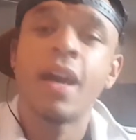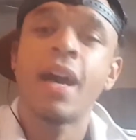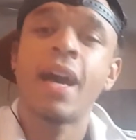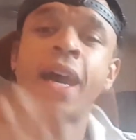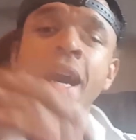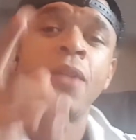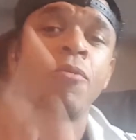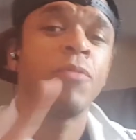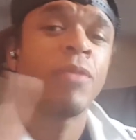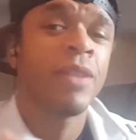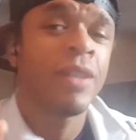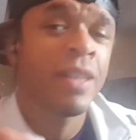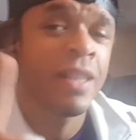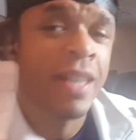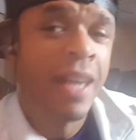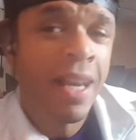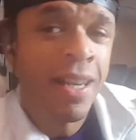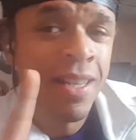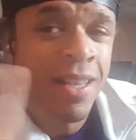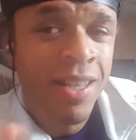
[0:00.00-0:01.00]
I wouldn't
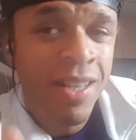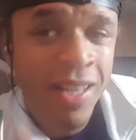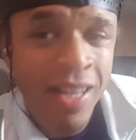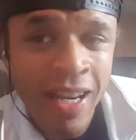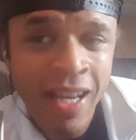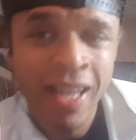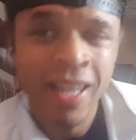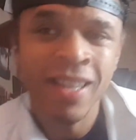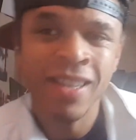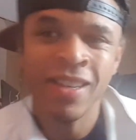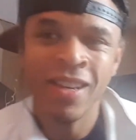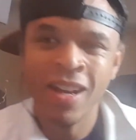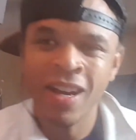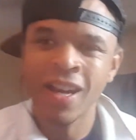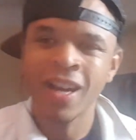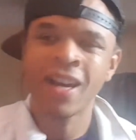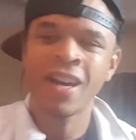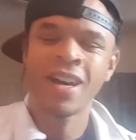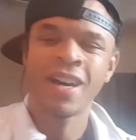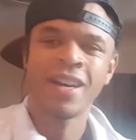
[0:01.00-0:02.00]
chase a chick,
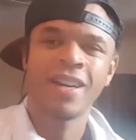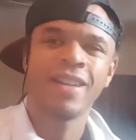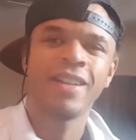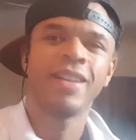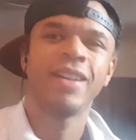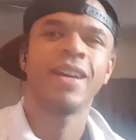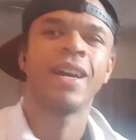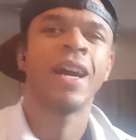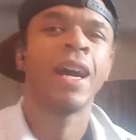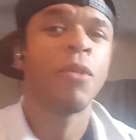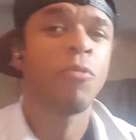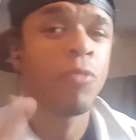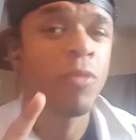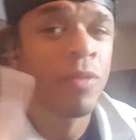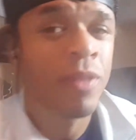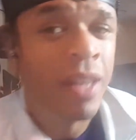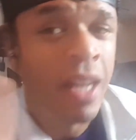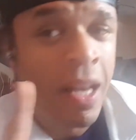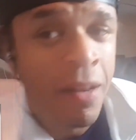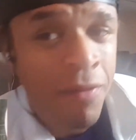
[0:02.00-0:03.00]
nah. I
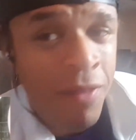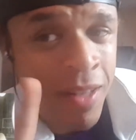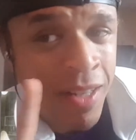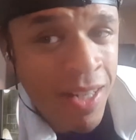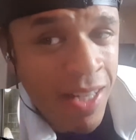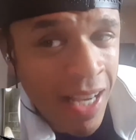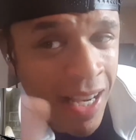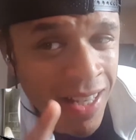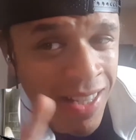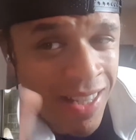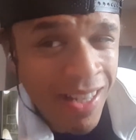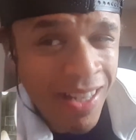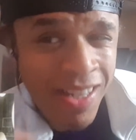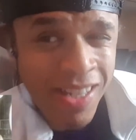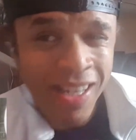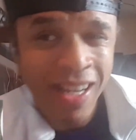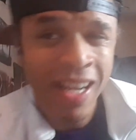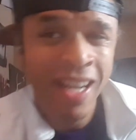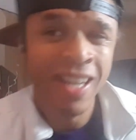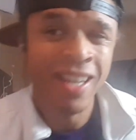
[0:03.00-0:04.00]
will never chase a
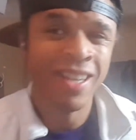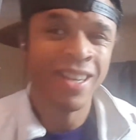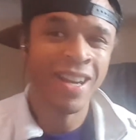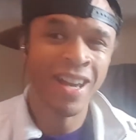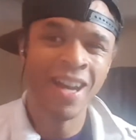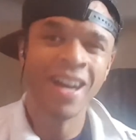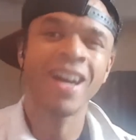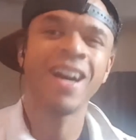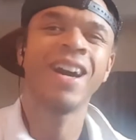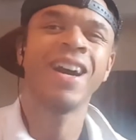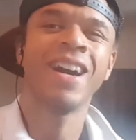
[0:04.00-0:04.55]
chick, nah.